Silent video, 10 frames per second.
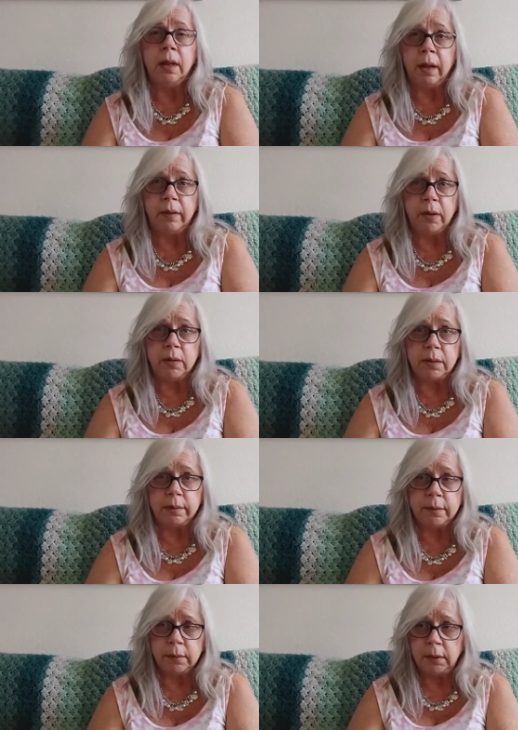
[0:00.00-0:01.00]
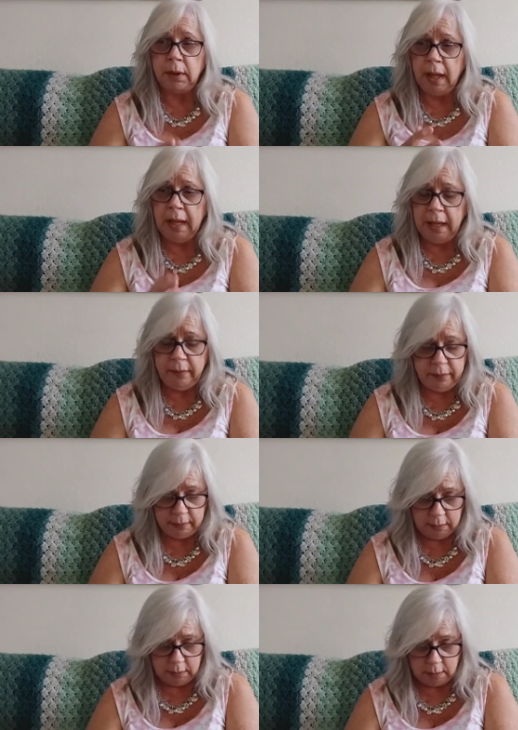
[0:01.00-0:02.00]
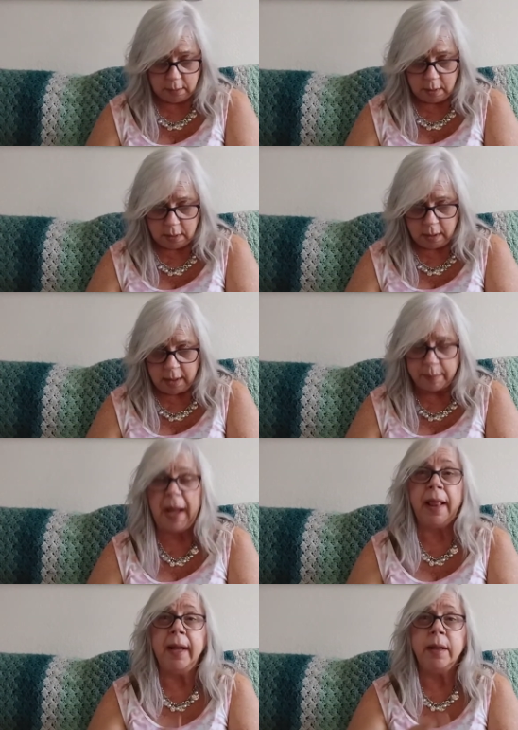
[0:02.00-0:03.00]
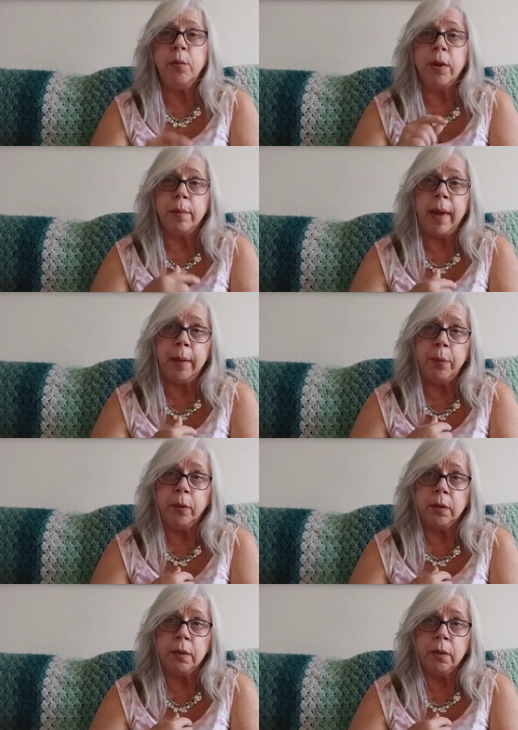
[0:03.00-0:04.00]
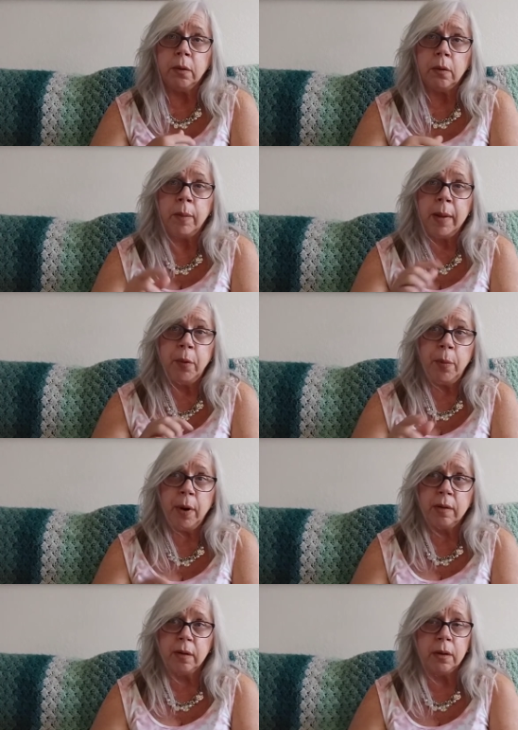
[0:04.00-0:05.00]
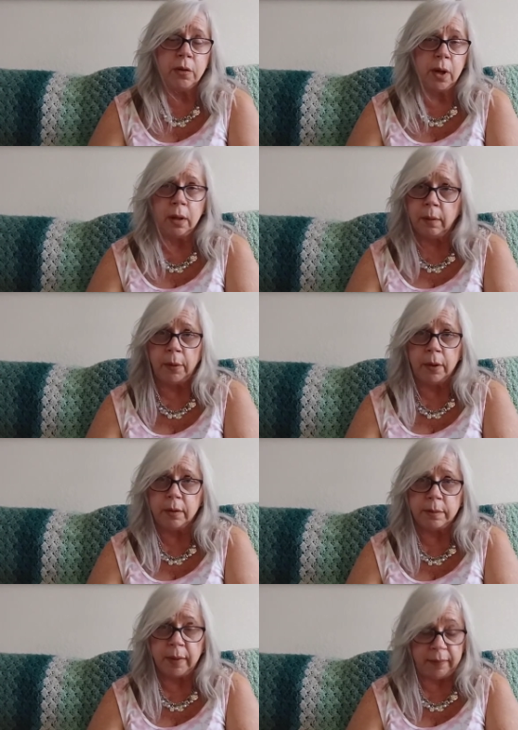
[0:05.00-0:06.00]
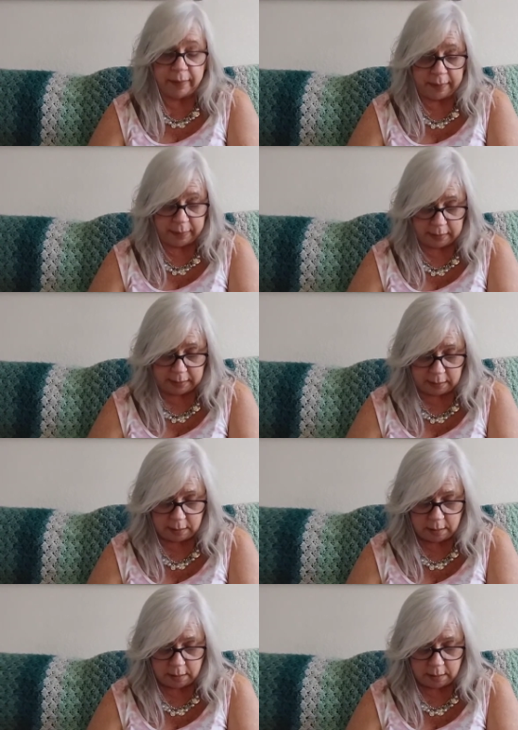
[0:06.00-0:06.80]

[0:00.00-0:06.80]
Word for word: Love those. Love. Um, I like them with maple too. Maple bars are the chocolate bars, my favorites.